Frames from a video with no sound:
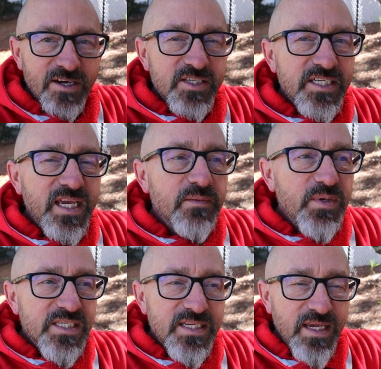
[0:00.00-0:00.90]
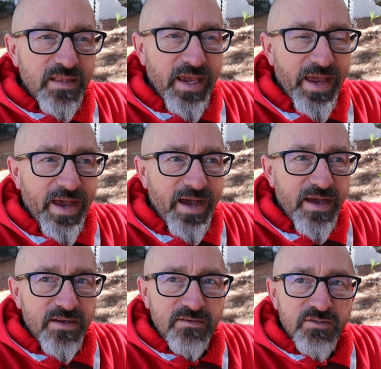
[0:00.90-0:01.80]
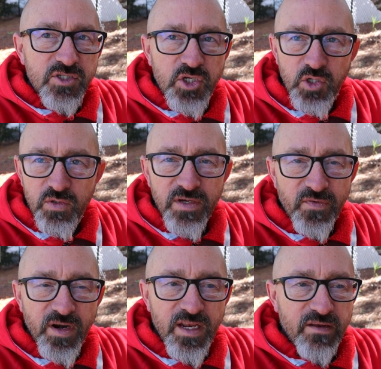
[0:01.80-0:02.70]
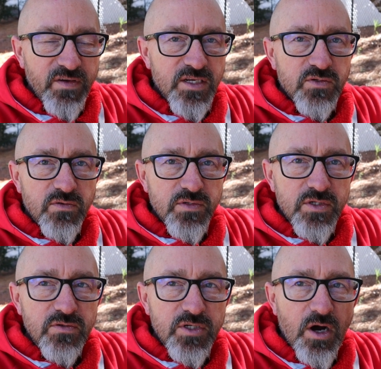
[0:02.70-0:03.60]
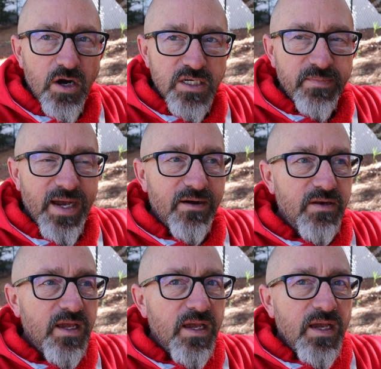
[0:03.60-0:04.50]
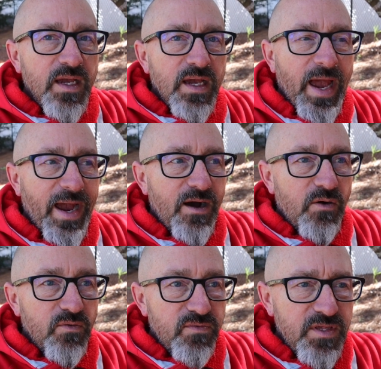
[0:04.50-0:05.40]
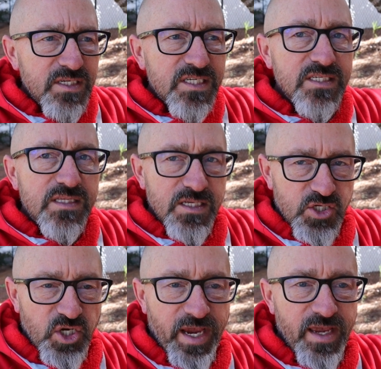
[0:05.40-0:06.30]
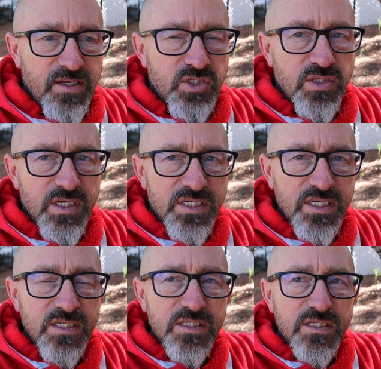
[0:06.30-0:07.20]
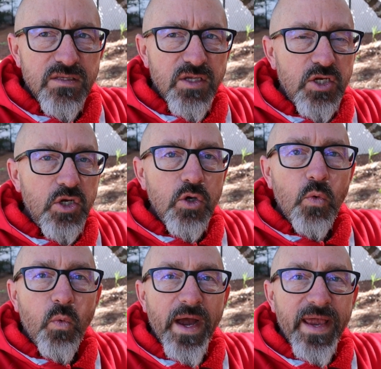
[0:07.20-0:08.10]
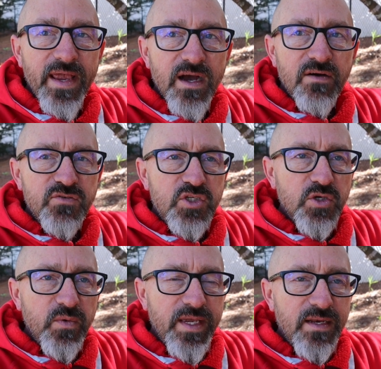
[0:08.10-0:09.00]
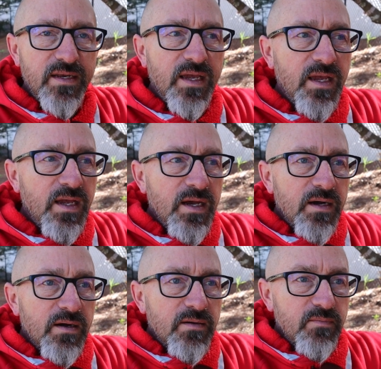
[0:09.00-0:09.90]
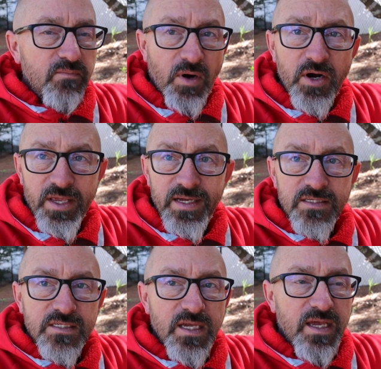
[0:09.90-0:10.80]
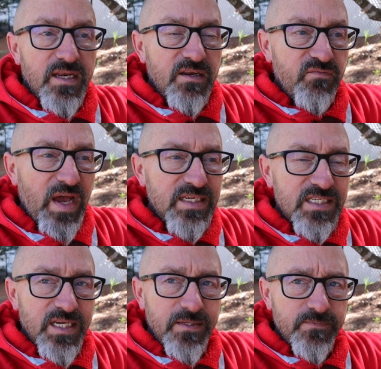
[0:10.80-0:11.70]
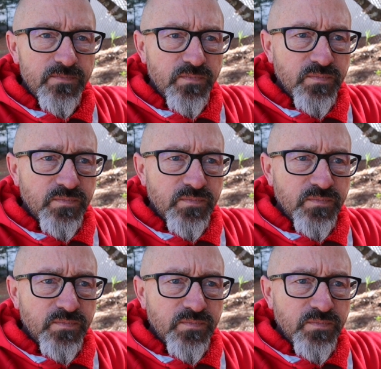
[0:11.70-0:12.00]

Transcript: On CNBC, they had two different individuals who talked about how this is the change, this is the new way of doing markets and investing.